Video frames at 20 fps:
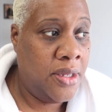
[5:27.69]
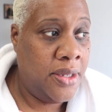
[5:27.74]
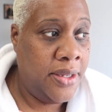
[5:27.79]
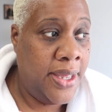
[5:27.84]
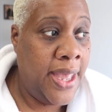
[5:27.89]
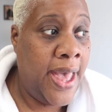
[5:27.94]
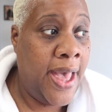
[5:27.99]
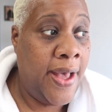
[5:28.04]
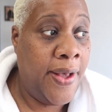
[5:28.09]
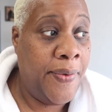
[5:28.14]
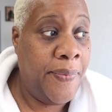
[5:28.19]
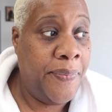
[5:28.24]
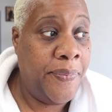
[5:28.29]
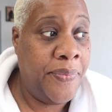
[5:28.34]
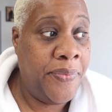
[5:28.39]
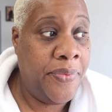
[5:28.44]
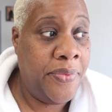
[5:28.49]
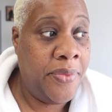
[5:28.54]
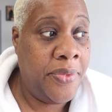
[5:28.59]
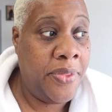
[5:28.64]
Yeah,
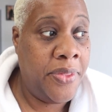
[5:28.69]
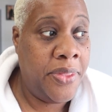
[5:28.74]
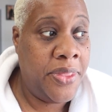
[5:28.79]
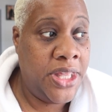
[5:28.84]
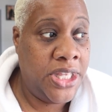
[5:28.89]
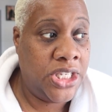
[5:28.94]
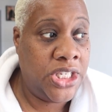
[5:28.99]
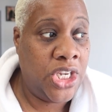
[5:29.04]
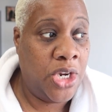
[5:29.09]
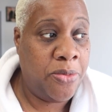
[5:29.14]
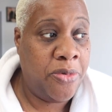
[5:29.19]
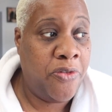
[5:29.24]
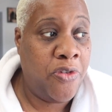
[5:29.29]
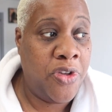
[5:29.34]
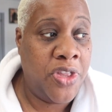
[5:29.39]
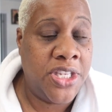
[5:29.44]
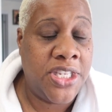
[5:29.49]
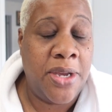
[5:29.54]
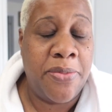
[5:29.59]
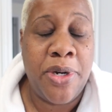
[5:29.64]
this year, before
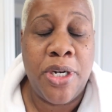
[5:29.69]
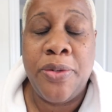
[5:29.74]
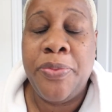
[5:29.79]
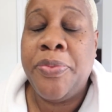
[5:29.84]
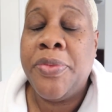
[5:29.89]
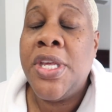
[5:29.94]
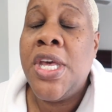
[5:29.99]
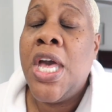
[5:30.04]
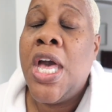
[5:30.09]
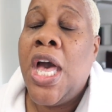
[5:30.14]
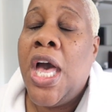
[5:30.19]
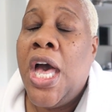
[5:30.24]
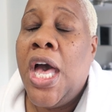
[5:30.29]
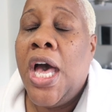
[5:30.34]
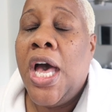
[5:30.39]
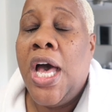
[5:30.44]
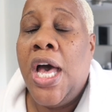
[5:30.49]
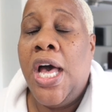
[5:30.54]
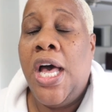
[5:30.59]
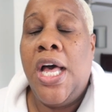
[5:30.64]
the summer.
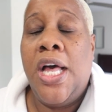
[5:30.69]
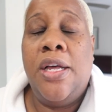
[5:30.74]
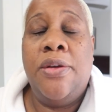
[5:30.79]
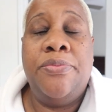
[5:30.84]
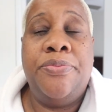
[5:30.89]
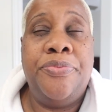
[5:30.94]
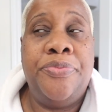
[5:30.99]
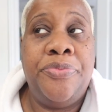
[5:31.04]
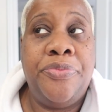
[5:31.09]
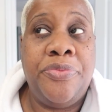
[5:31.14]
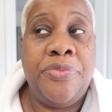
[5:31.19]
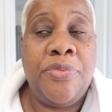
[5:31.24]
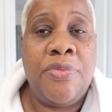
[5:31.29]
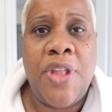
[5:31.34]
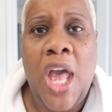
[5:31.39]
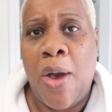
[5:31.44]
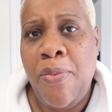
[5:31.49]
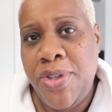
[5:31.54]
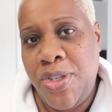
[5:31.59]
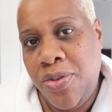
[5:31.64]
I
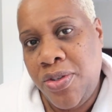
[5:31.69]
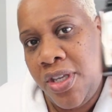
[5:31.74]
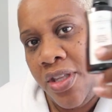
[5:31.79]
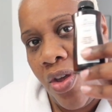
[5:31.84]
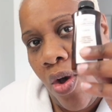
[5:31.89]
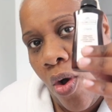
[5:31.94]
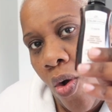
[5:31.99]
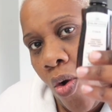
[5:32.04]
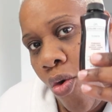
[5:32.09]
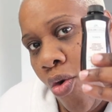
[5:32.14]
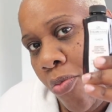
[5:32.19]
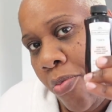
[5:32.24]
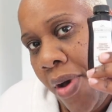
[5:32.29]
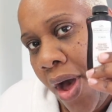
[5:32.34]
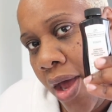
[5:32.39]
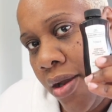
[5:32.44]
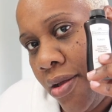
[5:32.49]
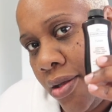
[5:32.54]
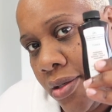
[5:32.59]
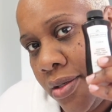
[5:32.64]
was using the whole
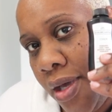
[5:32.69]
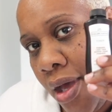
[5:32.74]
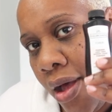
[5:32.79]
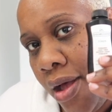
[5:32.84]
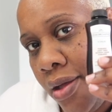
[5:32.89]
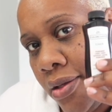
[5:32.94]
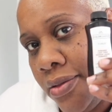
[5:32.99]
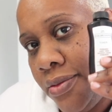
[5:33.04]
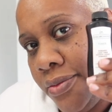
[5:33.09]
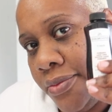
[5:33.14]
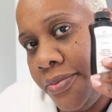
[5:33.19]
bottle, y'all.